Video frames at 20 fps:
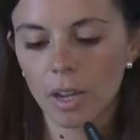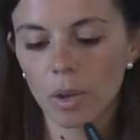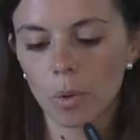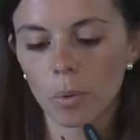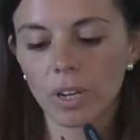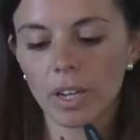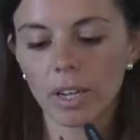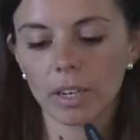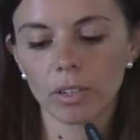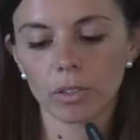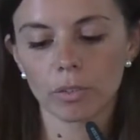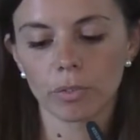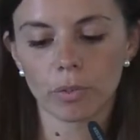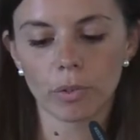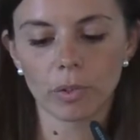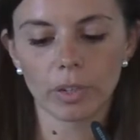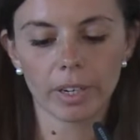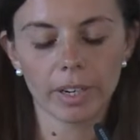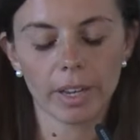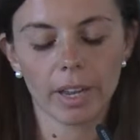We cannot
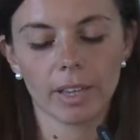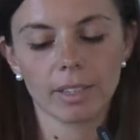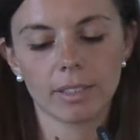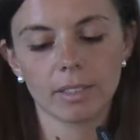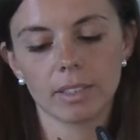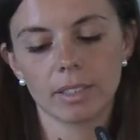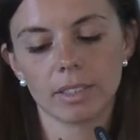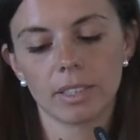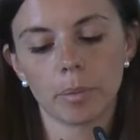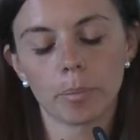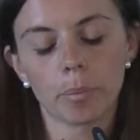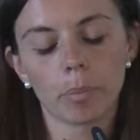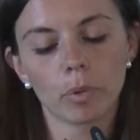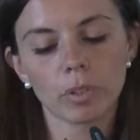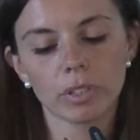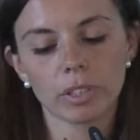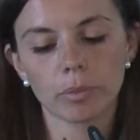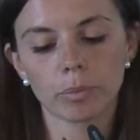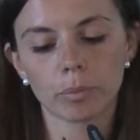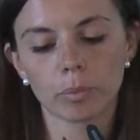forget the
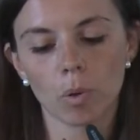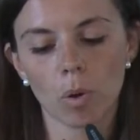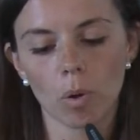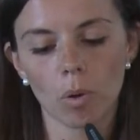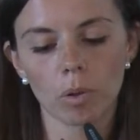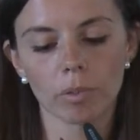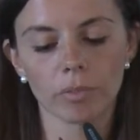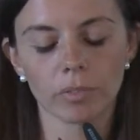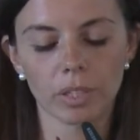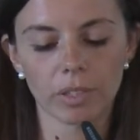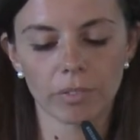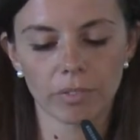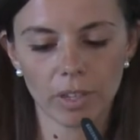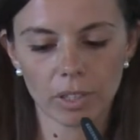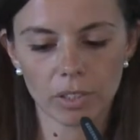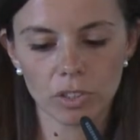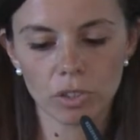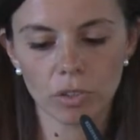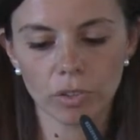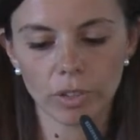important role of the
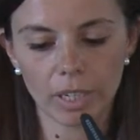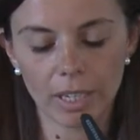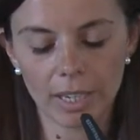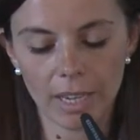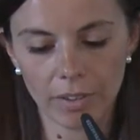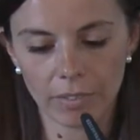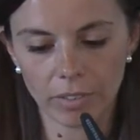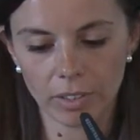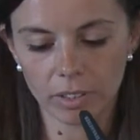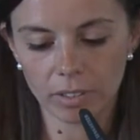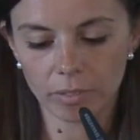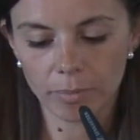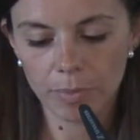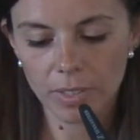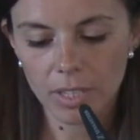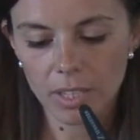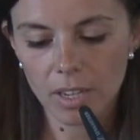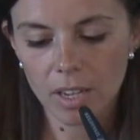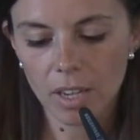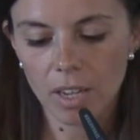factor 11.
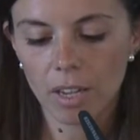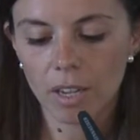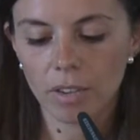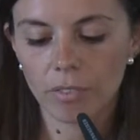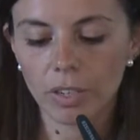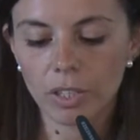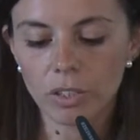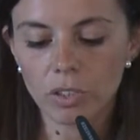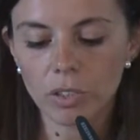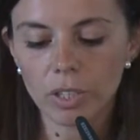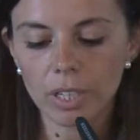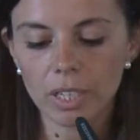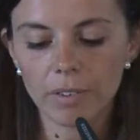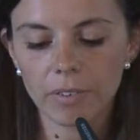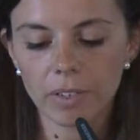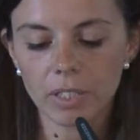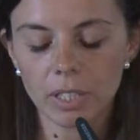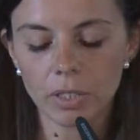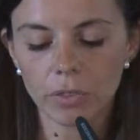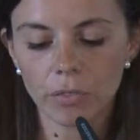Factor
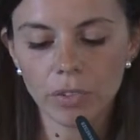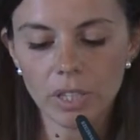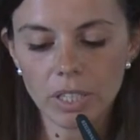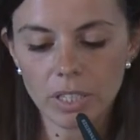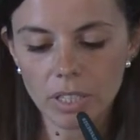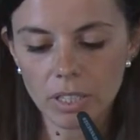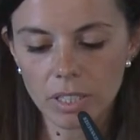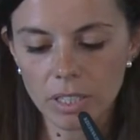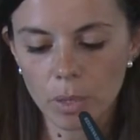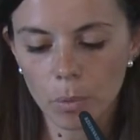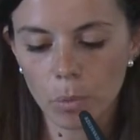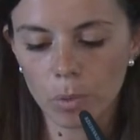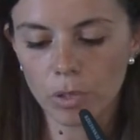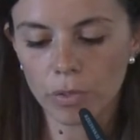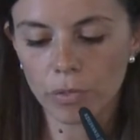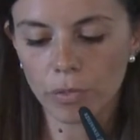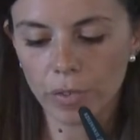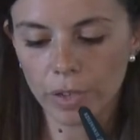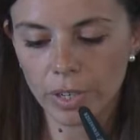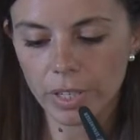11 deficiency
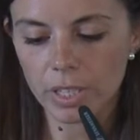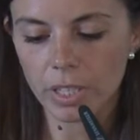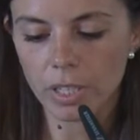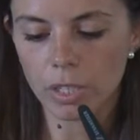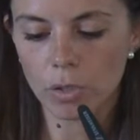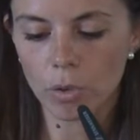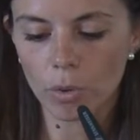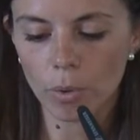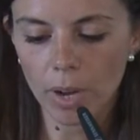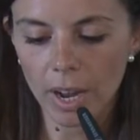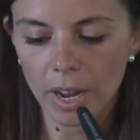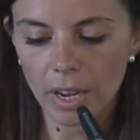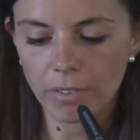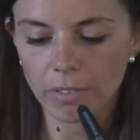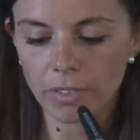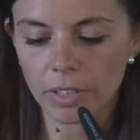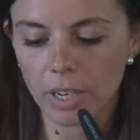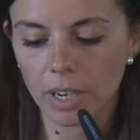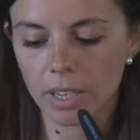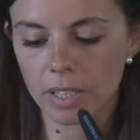was first
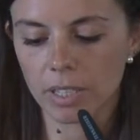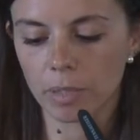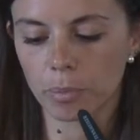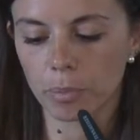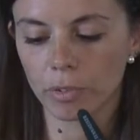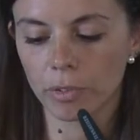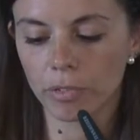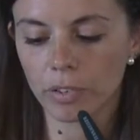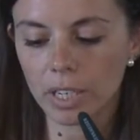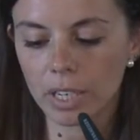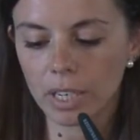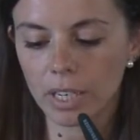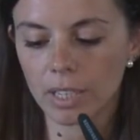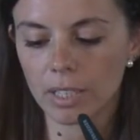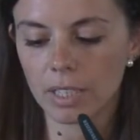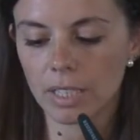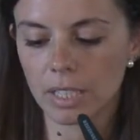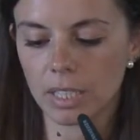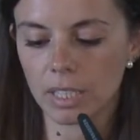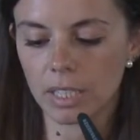described as
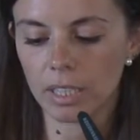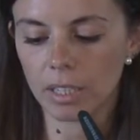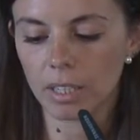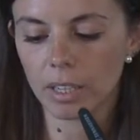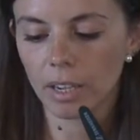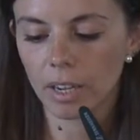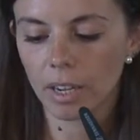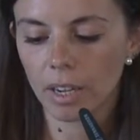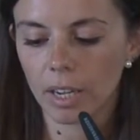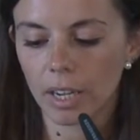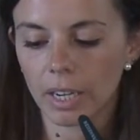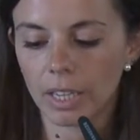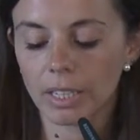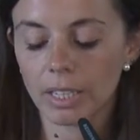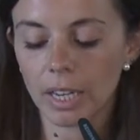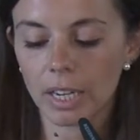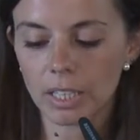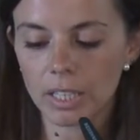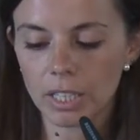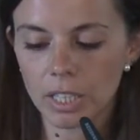hemophilia C in
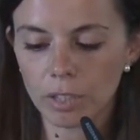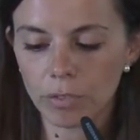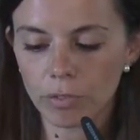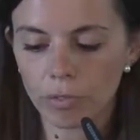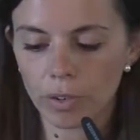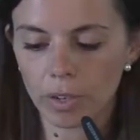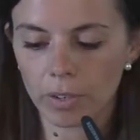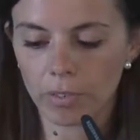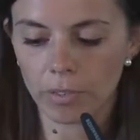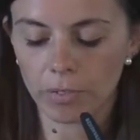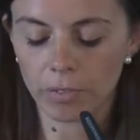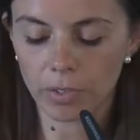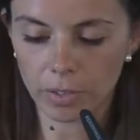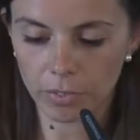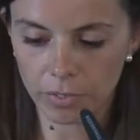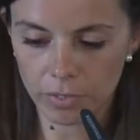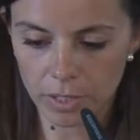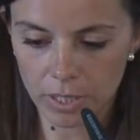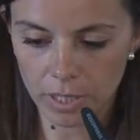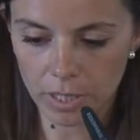
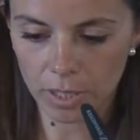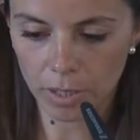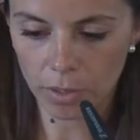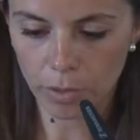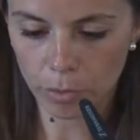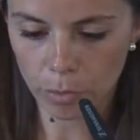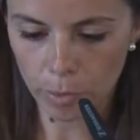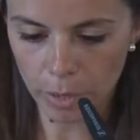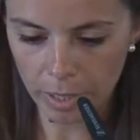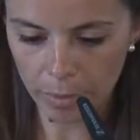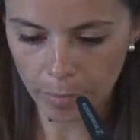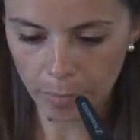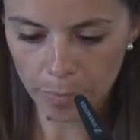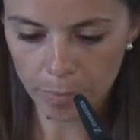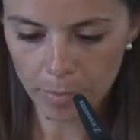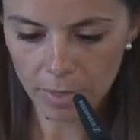1953.